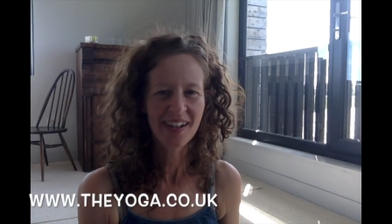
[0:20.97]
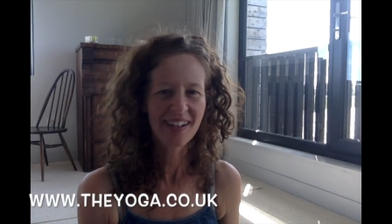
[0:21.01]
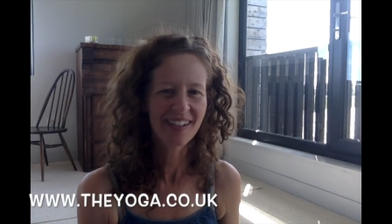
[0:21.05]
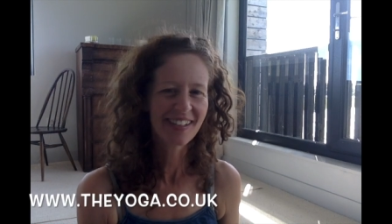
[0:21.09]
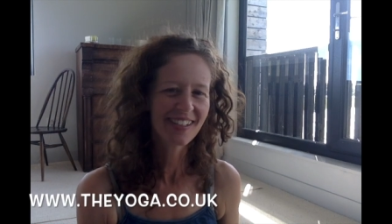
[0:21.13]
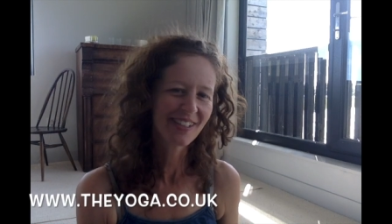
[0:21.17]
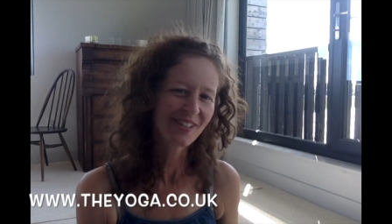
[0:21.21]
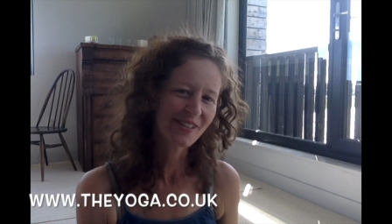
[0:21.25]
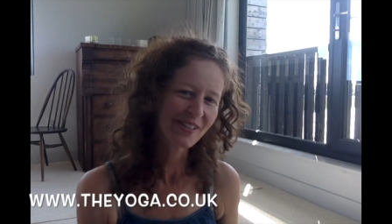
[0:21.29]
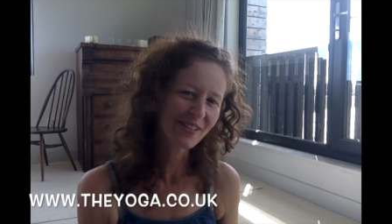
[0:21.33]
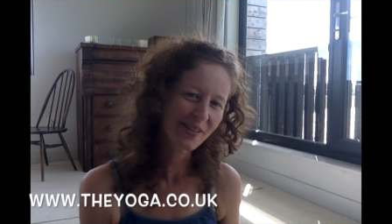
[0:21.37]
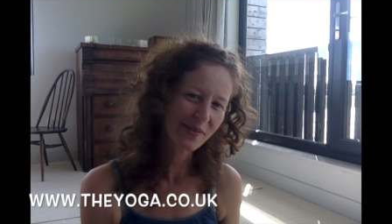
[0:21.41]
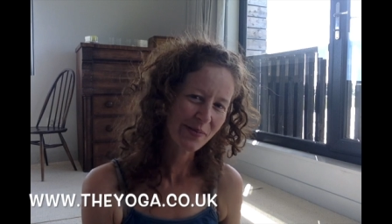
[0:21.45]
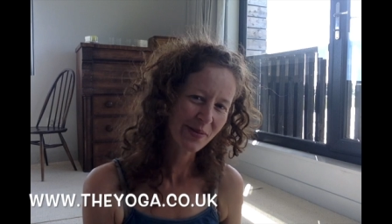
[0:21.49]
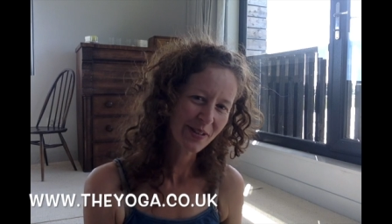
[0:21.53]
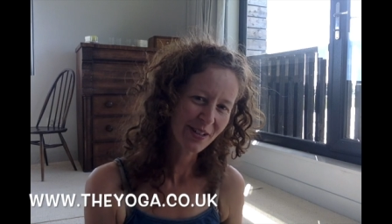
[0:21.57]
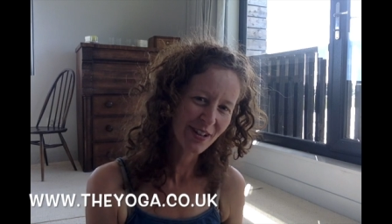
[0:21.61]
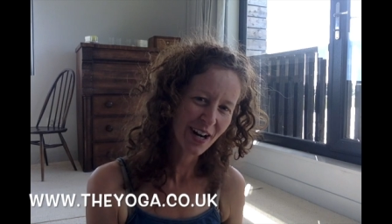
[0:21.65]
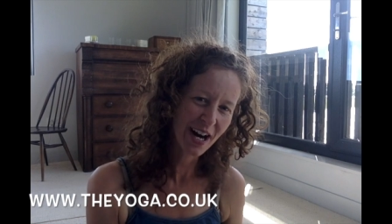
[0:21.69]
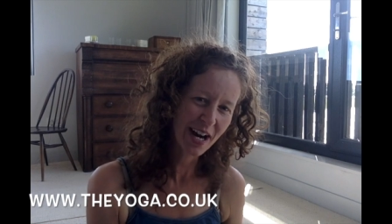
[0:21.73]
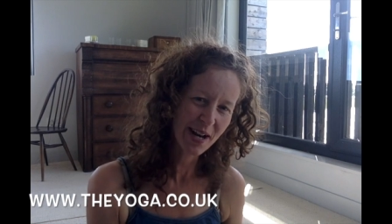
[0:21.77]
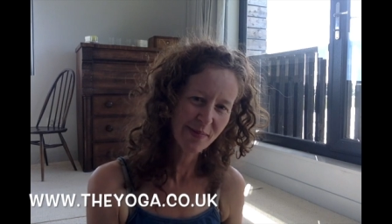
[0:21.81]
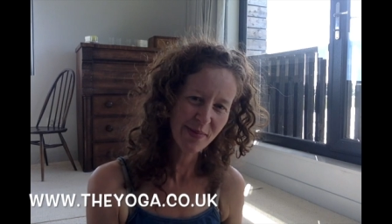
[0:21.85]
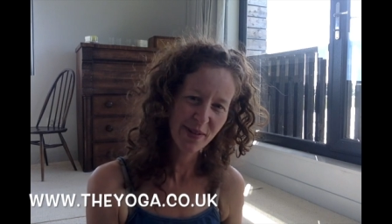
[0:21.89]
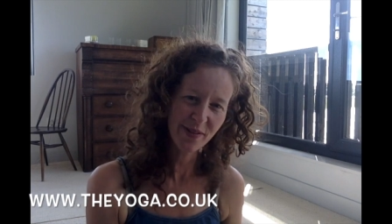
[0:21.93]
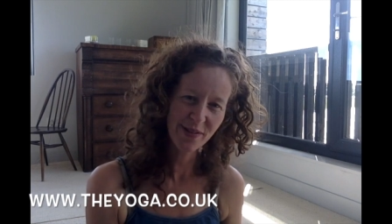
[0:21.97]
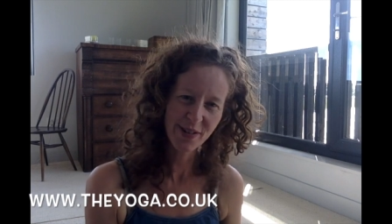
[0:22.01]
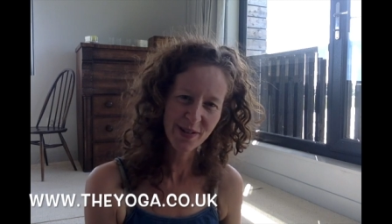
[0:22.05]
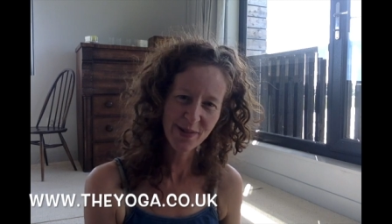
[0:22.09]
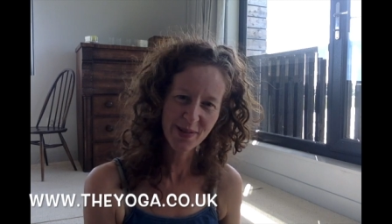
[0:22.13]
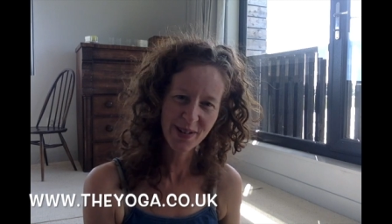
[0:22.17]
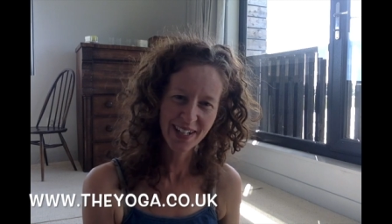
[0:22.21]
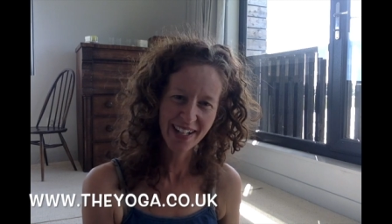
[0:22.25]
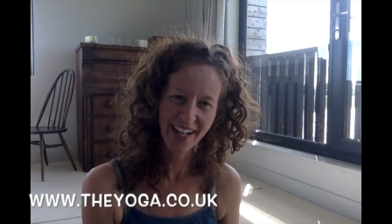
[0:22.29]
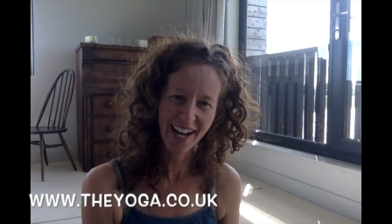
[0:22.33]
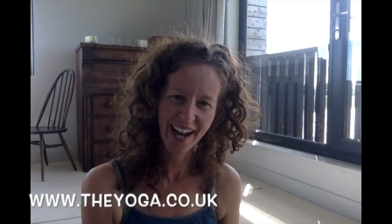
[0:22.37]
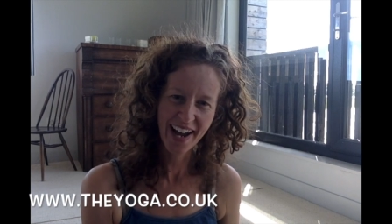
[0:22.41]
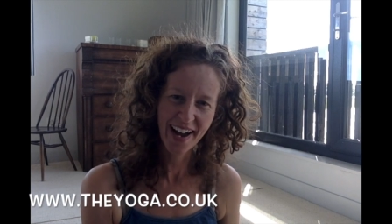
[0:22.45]
Do subscribe if you
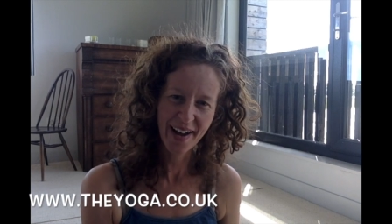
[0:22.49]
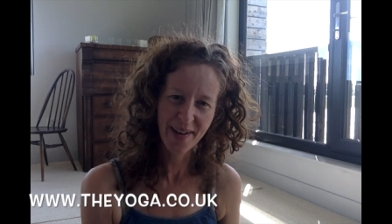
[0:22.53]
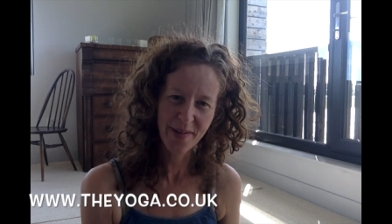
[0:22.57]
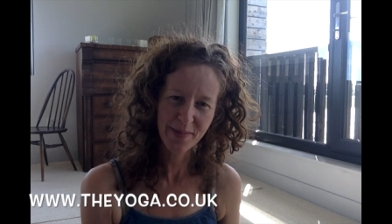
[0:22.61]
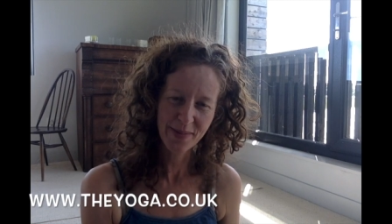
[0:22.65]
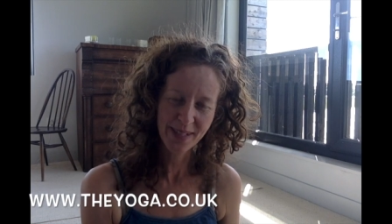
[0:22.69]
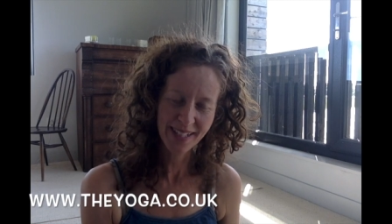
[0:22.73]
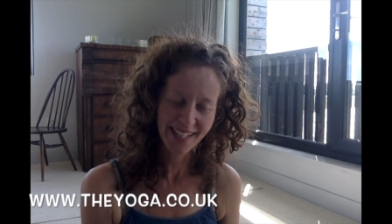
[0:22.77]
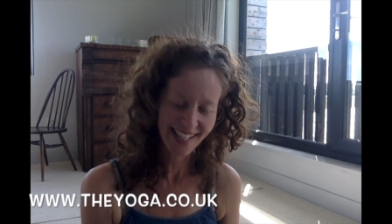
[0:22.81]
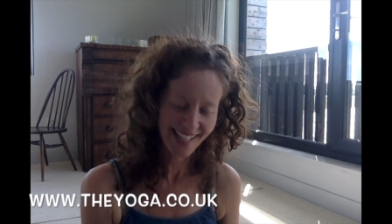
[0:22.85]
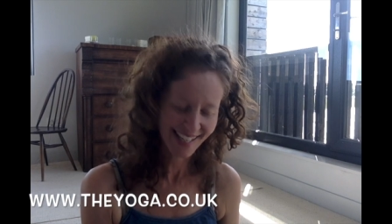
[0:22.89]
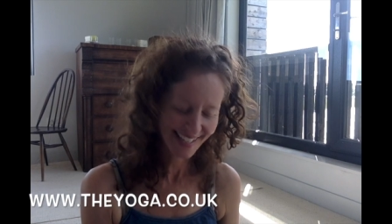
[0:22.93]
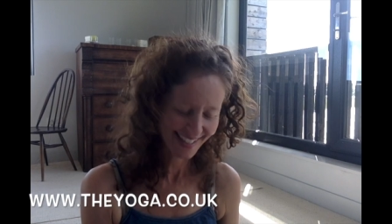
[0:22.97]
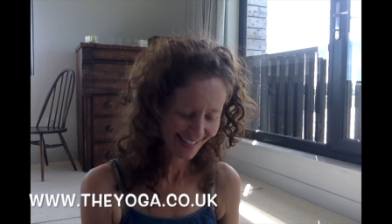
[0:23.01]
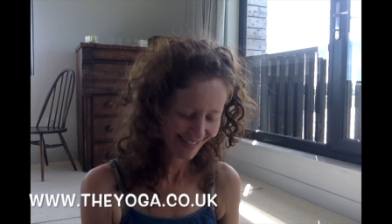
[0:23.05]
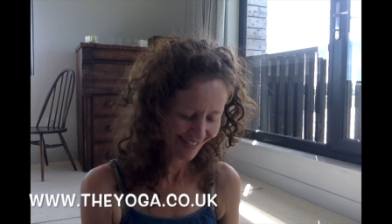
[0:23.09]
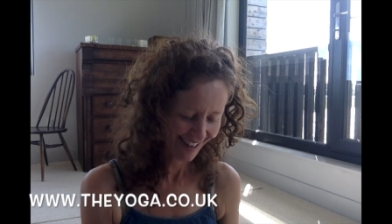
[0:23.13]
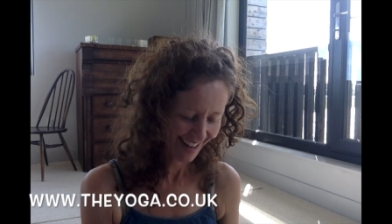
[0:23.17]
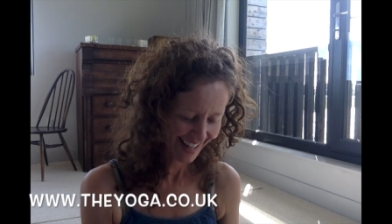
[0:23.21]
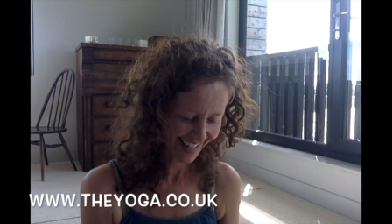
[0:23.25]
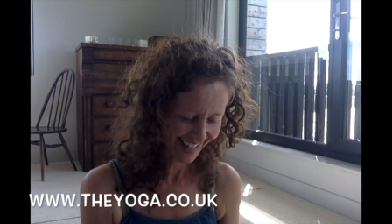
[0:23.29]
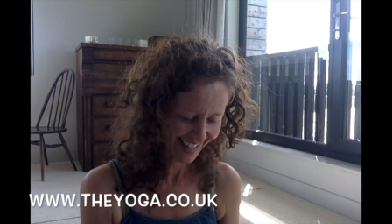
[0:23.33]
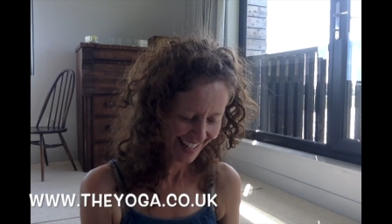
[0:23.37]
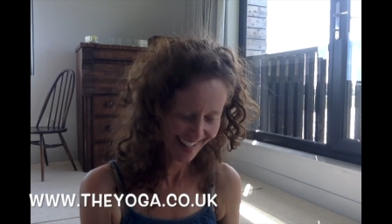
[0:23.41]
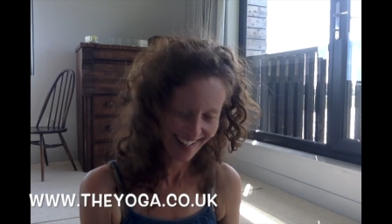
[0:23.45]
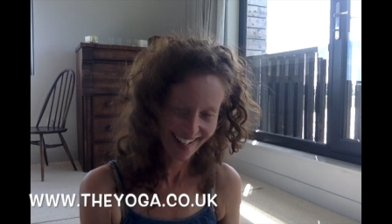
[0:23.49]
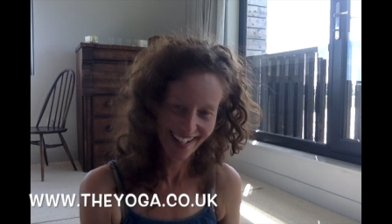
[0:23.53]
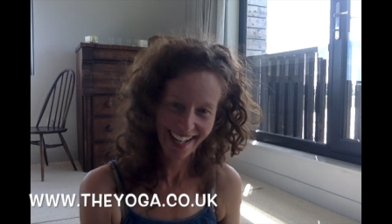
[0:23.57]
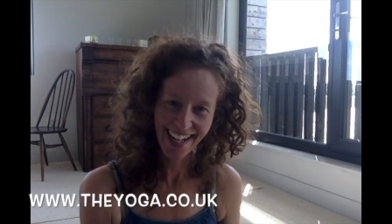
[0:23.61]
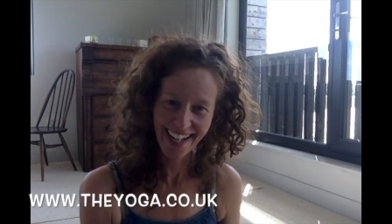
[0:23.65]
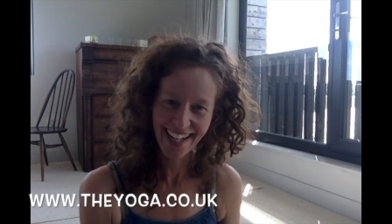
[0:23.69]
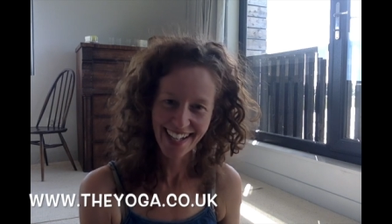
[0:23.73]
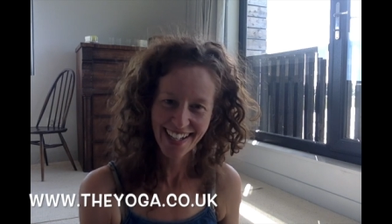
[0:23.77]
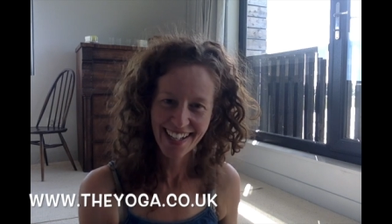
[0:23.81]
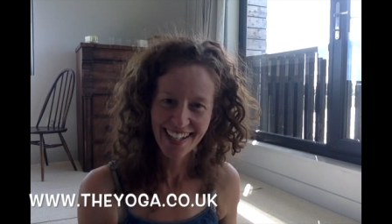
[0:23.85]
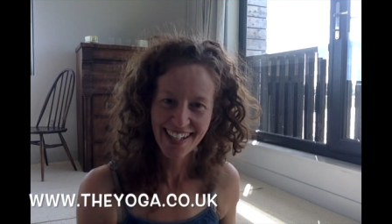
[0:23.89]
want updates regularly